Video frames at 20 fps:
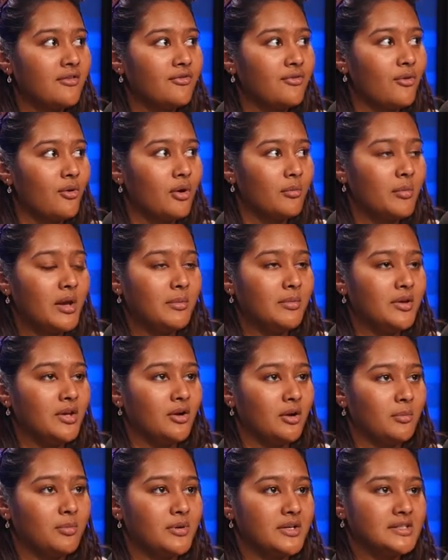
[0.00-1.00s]
or maybe your
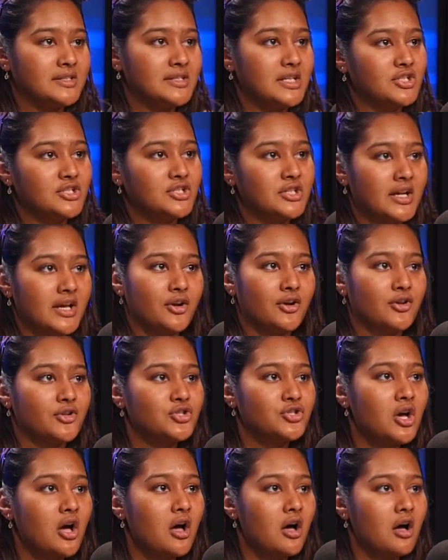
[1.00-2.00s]
position at your
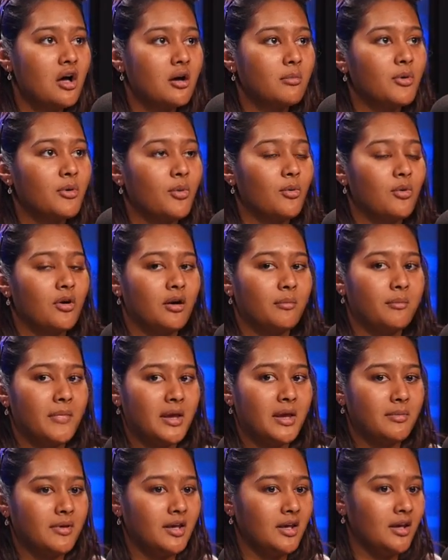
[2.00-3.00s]
job, or
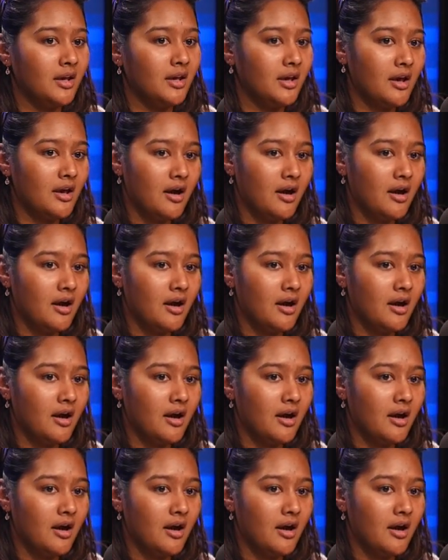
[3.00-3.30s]
maybe